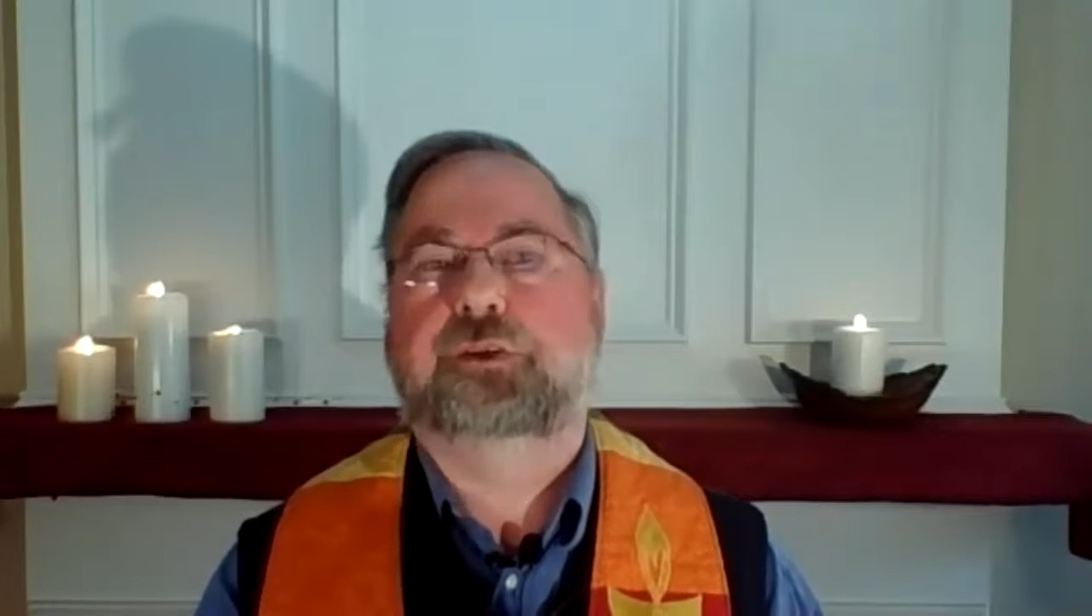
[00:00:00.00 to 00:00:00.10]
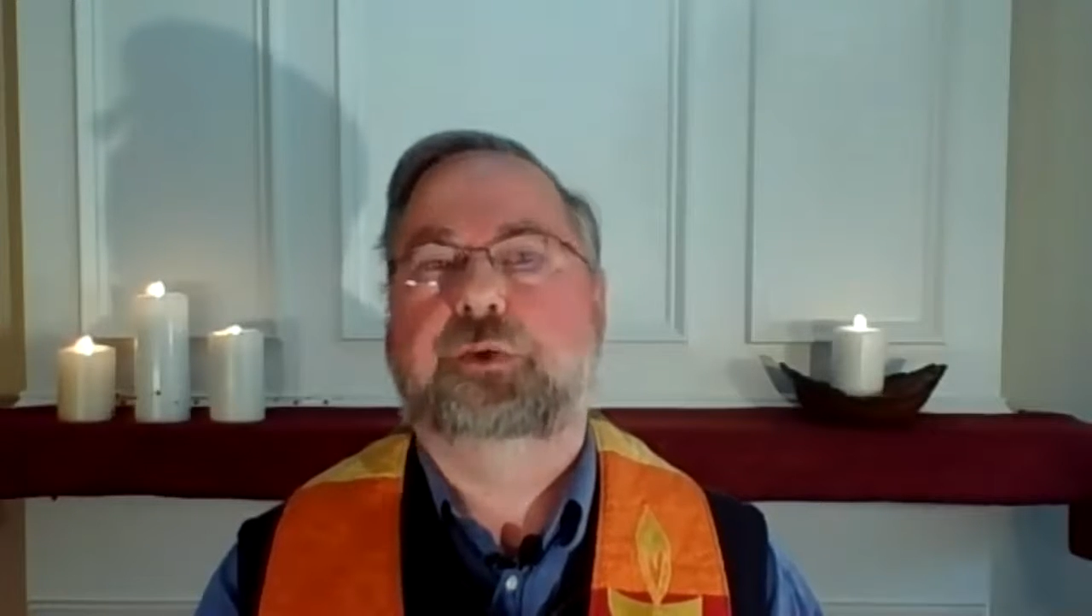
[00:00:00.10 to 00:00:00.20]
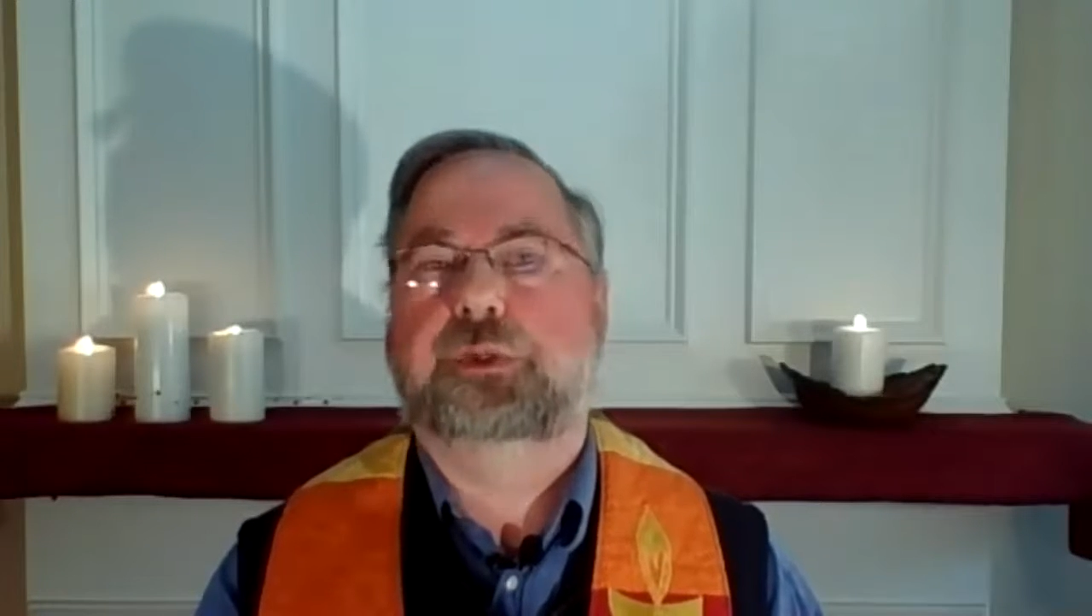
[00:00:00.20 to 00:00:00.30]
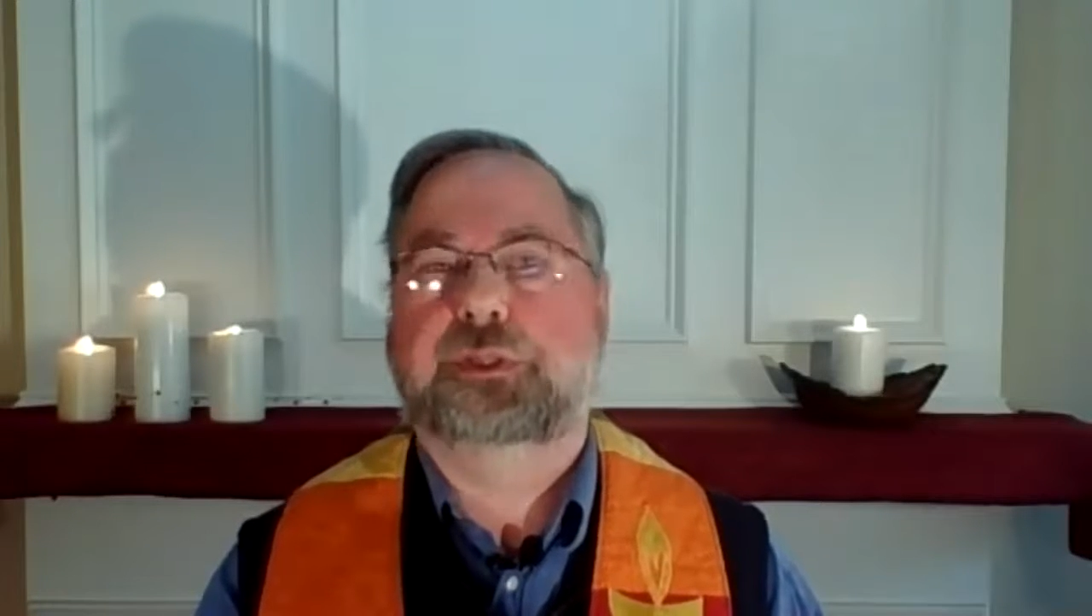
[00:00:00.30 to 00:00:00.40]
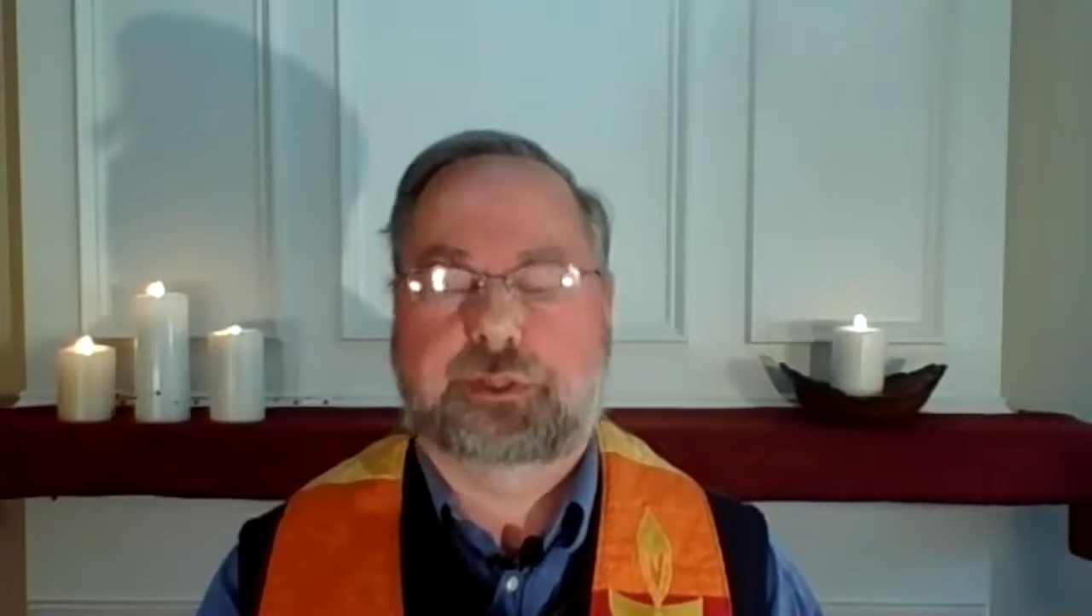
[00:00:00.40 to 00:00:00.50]

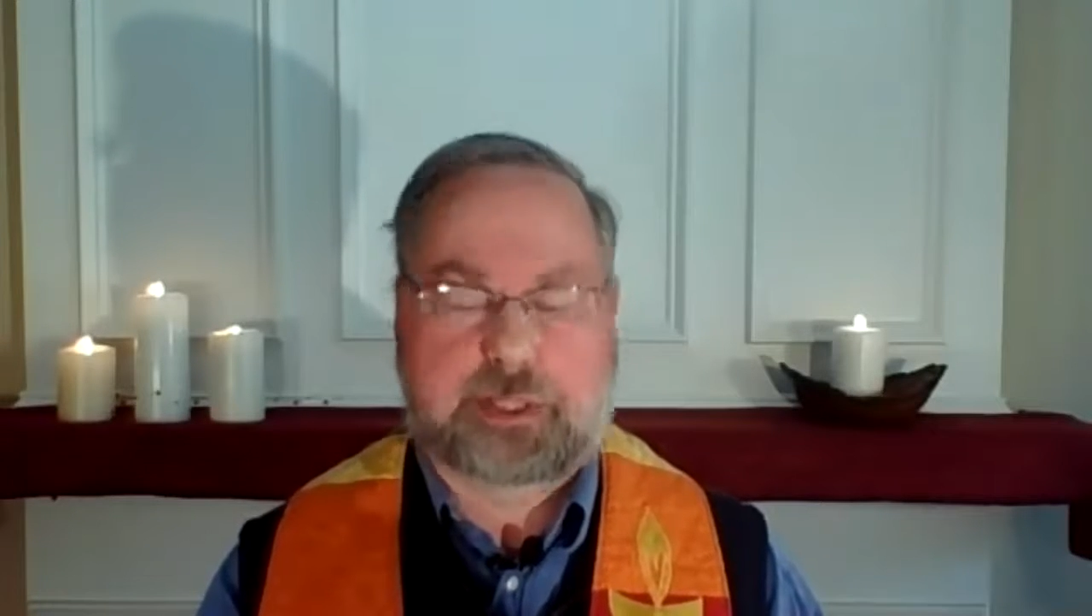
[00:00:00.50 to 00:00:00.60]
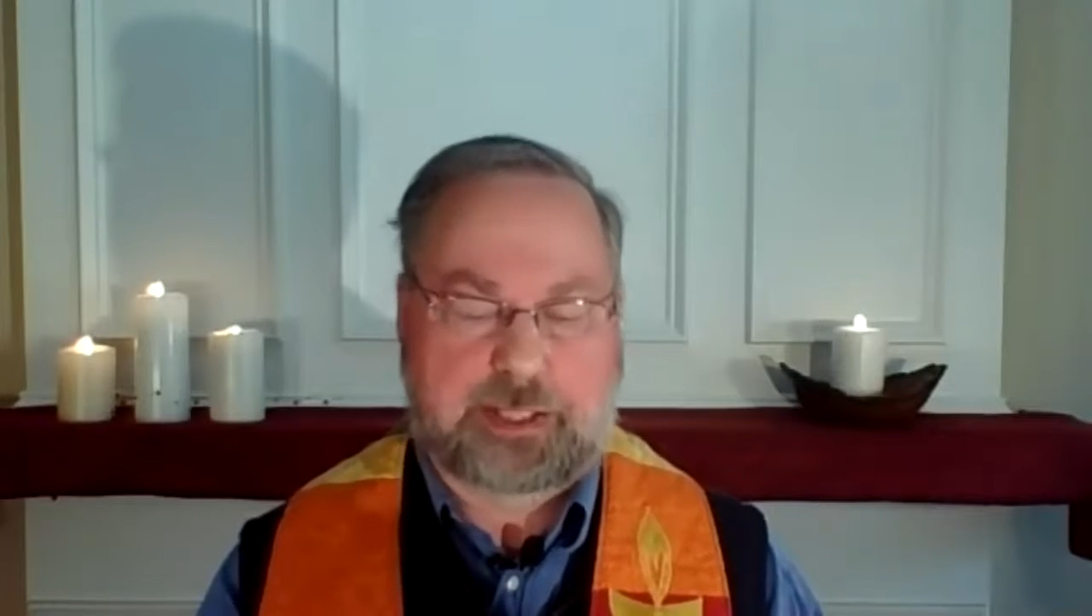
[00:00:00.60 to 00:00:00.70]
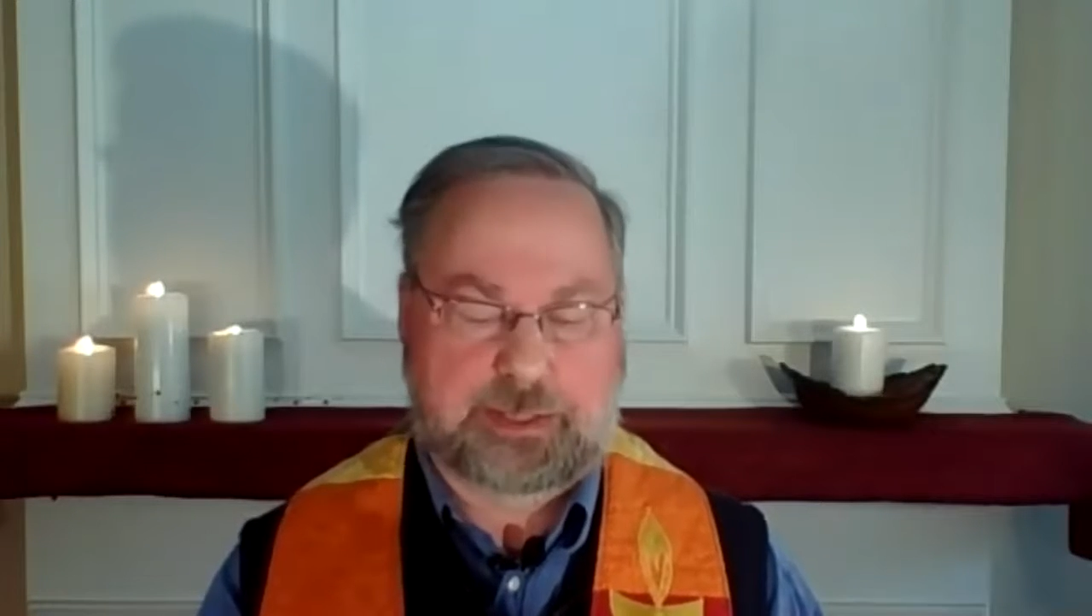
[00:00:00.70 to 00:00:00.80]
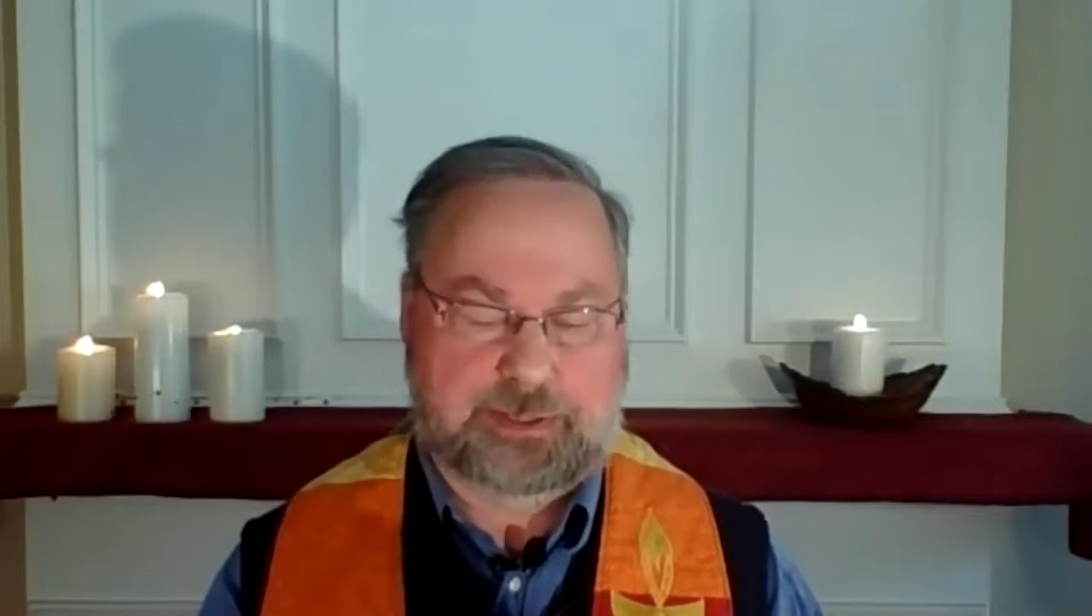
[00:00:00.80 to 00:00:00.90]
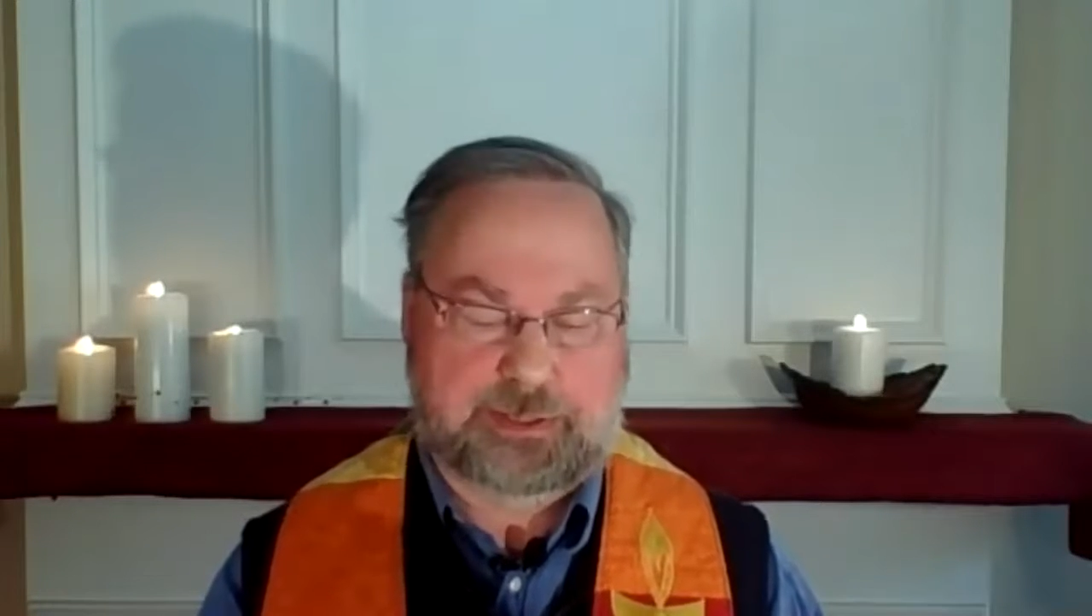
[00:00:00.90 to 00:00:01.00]
to
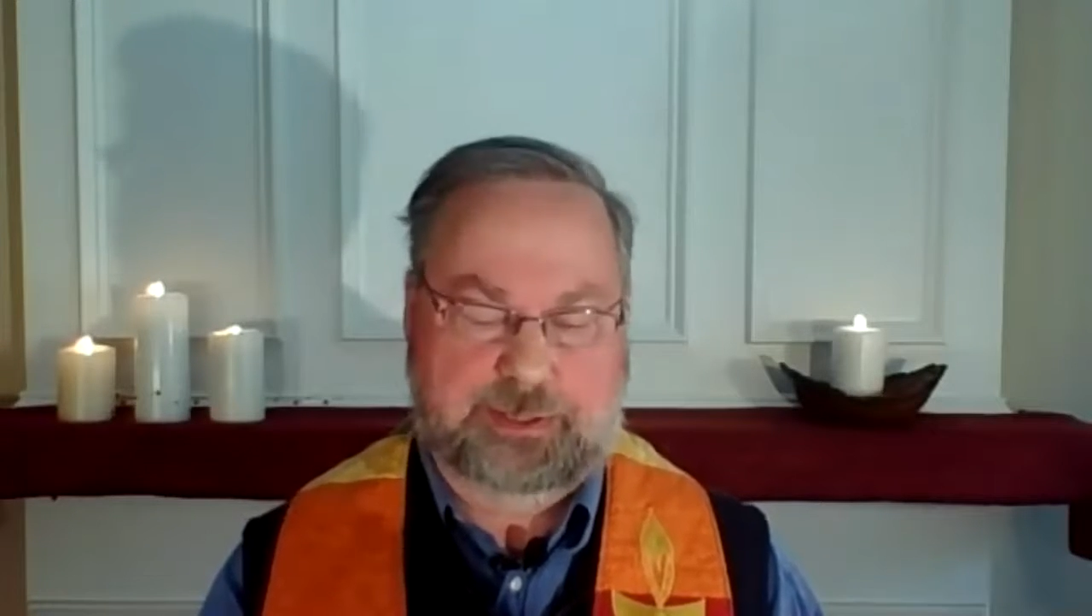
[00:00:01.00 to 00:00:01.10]
discuss